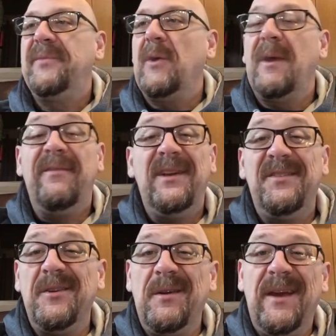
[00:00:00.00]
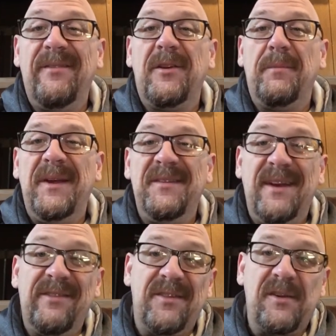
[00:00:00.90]
don't have any Stonehaven or Peace
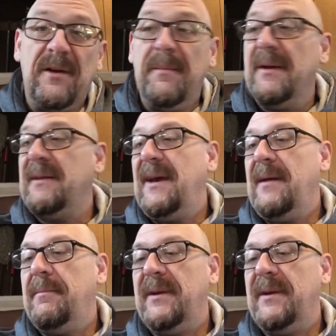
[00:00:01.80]
Haven. Sorry about that.